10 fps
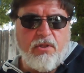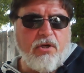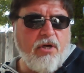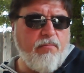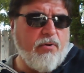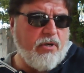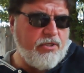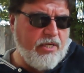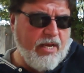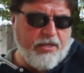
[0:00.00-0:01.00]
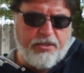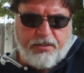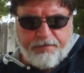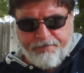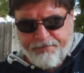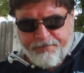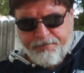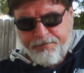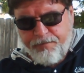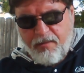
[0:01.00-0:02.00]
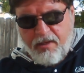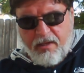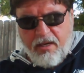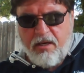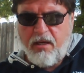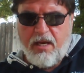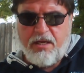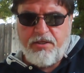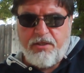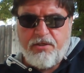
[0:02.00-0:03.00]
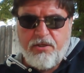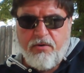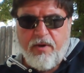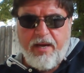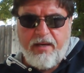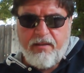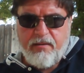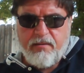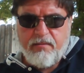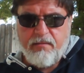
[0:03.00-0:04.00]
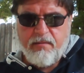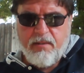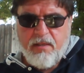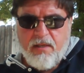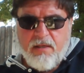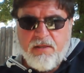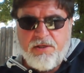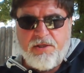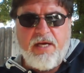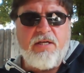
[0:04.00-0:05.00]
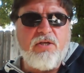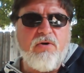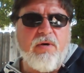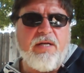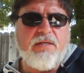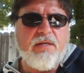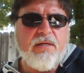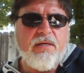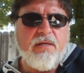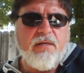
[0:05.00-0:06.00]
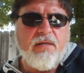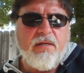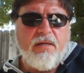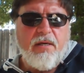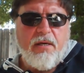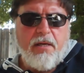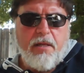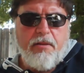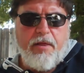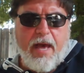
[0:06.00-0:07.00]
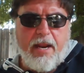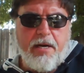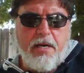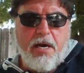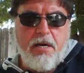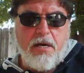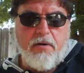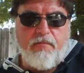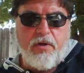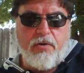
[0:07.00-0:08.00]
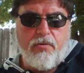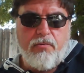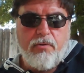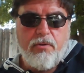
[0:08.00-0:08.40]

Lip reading: The good book says in Colossians 2:8, see to it that none of you